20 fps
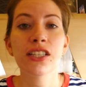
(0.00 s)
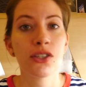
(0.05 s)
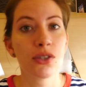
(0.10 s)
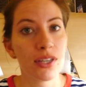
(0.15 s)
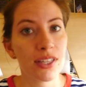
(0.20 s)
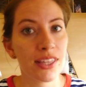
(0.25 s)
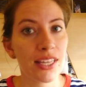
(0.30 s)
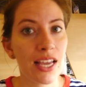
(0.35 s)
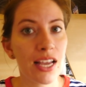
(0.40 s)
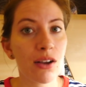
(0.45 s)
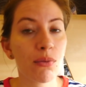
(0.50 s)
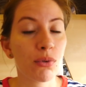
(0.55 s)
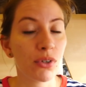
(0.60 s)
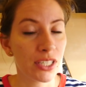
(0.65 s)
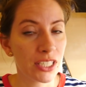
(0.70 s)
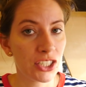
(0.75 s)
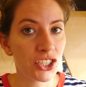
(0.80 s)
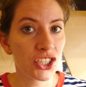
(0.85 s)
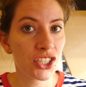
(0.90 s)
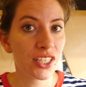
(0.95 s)
So I think we're
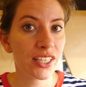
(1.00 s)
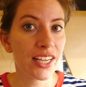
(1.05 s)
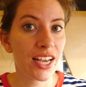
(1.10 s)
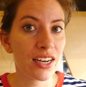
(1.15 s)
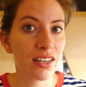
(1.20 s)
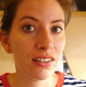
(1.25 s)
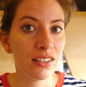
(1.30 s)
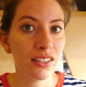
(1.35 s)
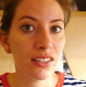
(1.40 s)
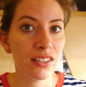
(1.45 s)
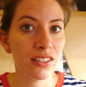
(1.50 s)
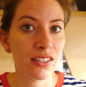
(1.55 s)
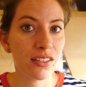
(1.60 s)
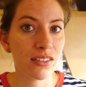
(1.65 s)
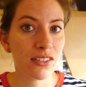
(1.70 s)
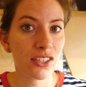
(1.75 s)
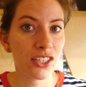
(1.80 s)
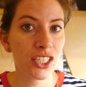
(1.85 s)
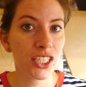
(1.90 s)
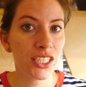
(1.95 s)
each gonna get a little
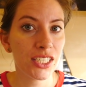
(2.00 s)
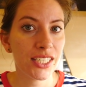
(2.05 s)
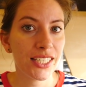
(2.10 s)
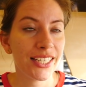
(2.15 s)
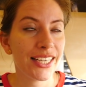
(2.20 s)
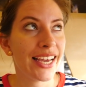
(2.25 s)
dessert.